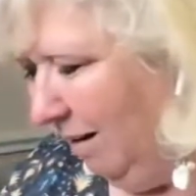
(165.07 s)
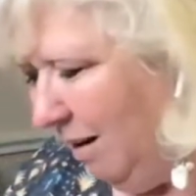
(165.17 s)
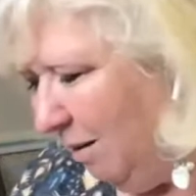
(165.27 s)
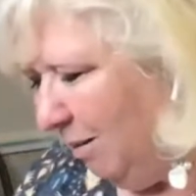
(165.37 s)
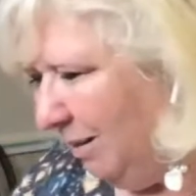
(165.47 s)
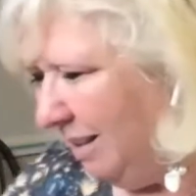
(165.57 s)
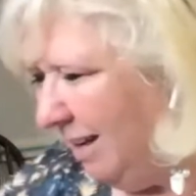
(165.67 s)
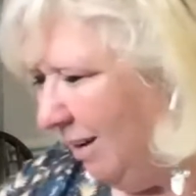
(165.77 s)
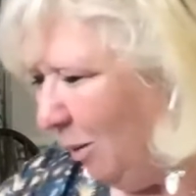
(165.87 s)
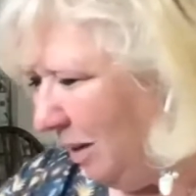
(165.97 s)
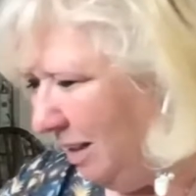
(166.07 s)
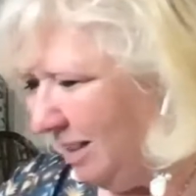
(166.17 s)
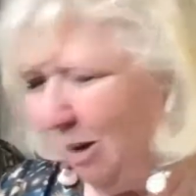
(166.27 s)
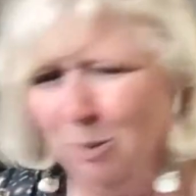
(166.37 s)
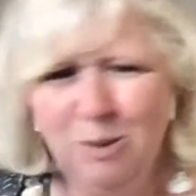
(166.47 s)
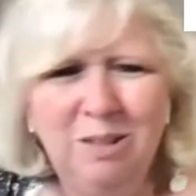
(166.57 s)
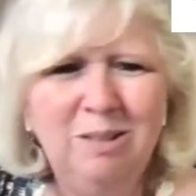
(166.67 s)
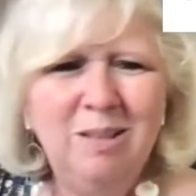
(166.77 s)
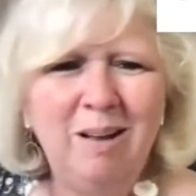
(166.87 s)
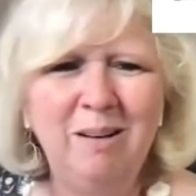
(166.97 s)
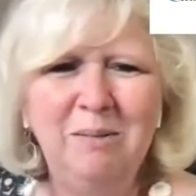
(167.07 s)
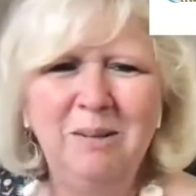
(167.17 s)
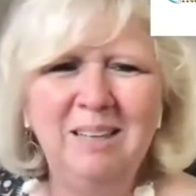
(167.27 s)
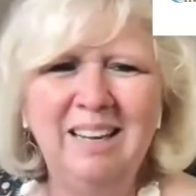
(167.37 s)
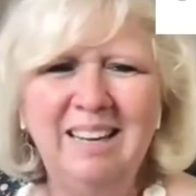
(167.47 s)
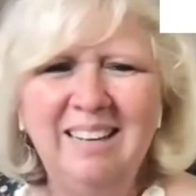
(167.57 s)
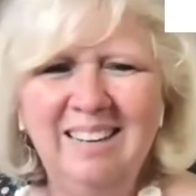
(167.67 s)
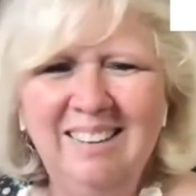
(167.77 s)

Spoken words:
no, it's not quite the terrible twos all over again.